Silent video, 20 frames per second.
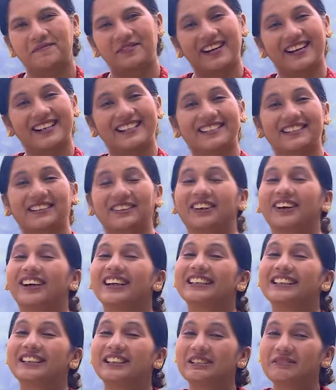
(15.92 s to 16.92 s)
Praise the
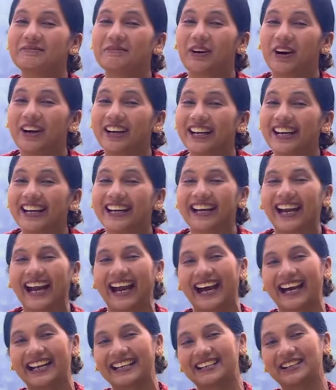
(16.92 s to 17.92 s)
Lord. Good morning
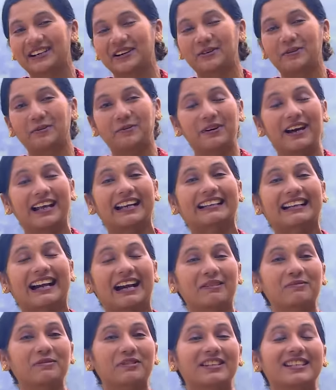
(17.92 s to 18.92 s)
and
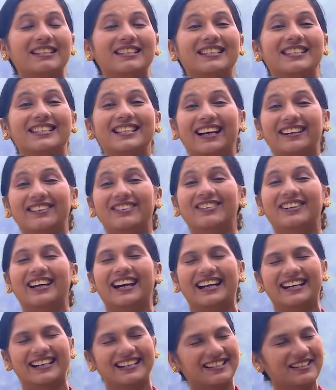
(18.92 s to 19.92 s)
welcome to the
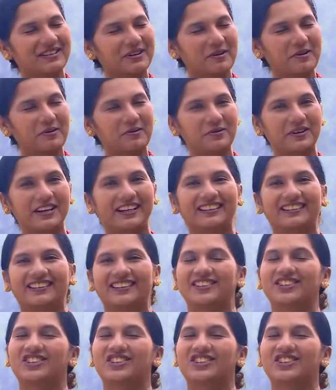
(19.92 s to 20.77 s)
Sunrise with